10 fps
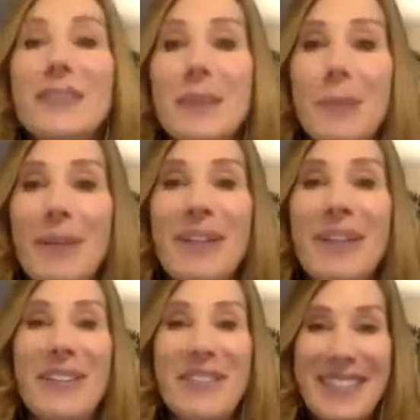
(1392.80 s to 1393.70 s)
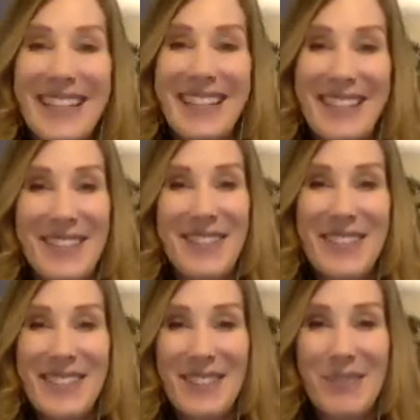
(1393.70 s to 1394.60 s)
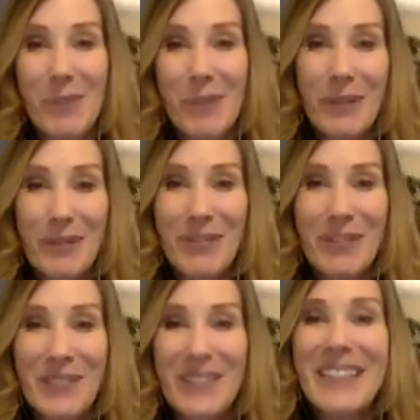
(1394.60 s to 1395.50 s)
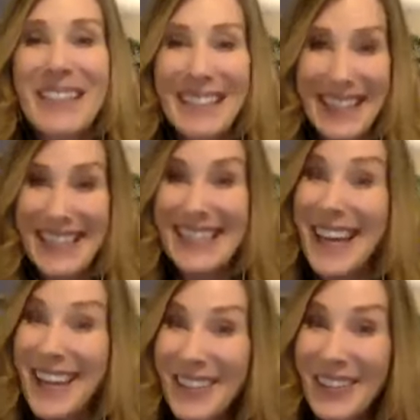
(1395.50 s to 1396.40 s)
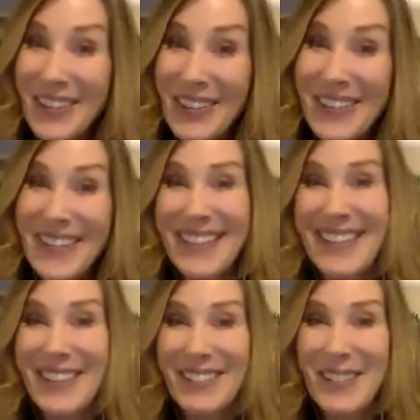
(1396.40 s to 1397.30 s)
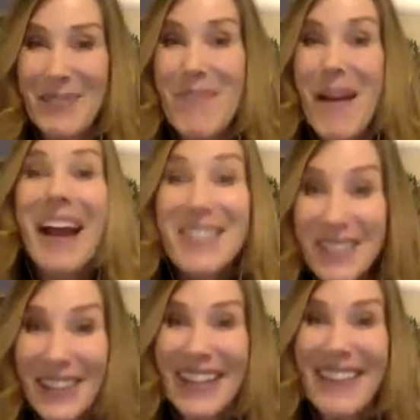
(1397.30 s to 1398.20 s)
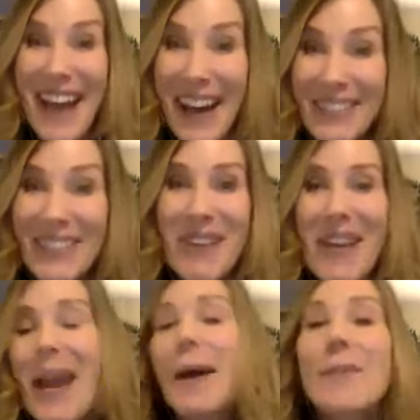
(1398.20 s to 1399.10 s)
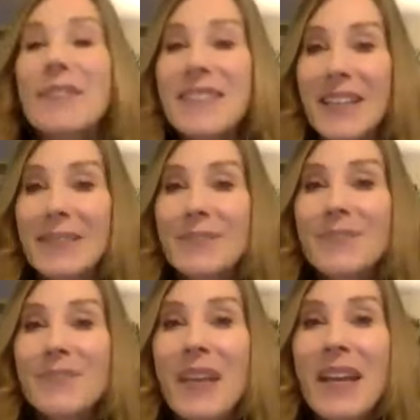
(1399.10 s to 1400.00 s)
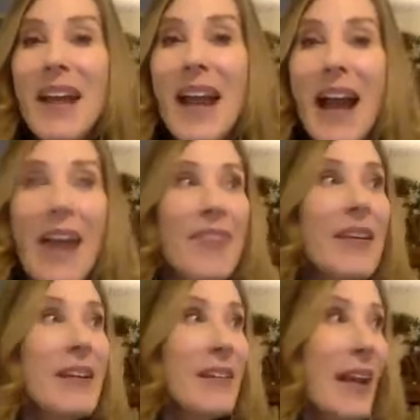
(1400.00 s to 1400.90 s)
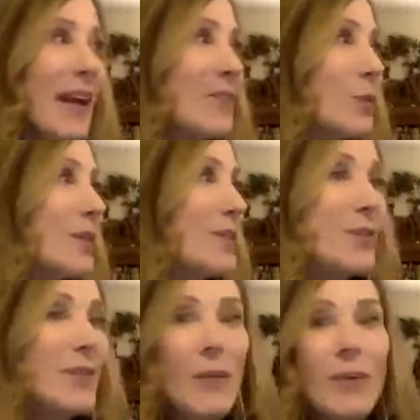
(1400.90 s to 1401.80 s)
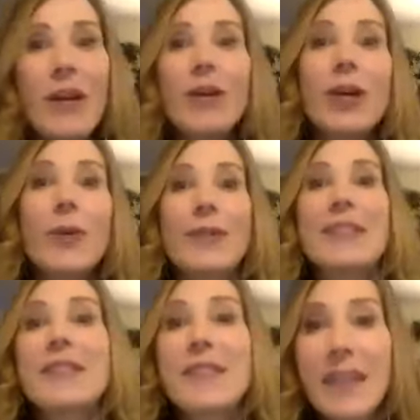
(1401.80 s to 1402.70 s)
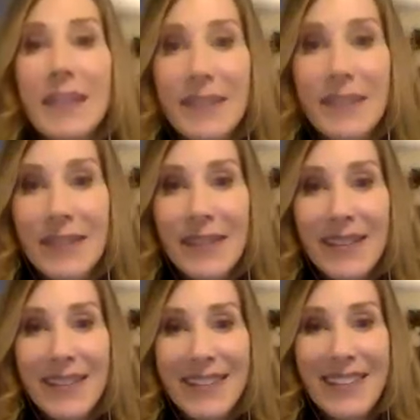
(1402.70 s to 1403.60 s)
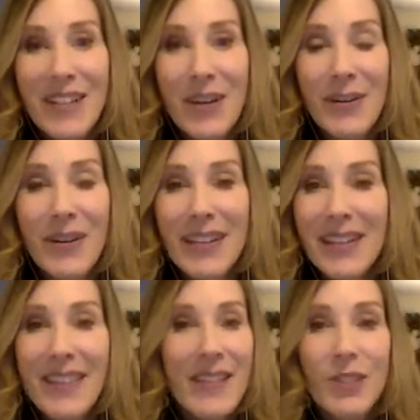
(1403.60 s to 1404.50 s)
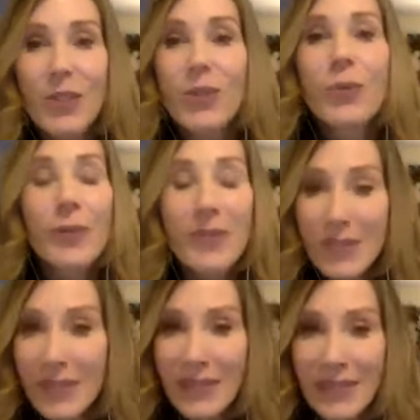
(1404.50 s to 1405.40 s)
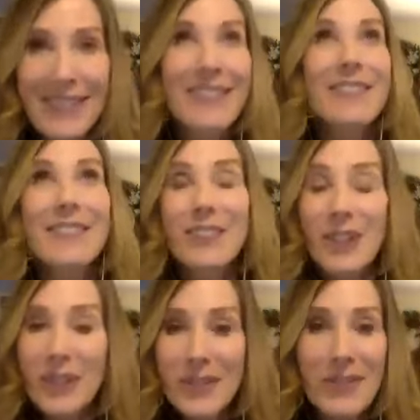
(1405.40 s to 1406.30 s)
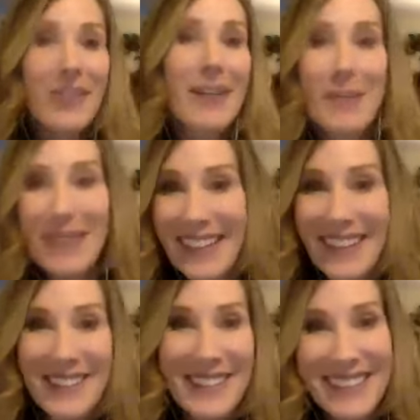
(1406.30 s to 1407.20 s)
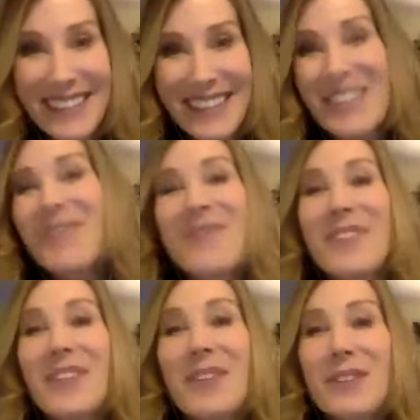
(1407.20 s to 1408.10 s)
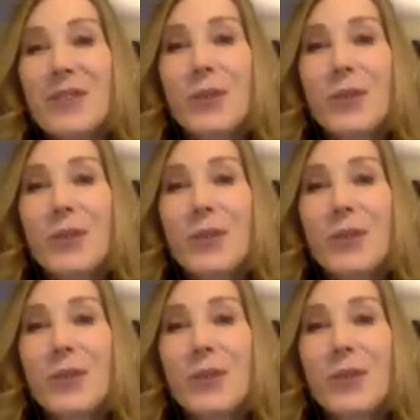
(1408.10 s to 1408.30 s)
disappears, and here's this wonderful container that the magic and the alchemy happens in. And then after we do that, we'd all go and sit, in these gorgeous, as the stars are coming out, these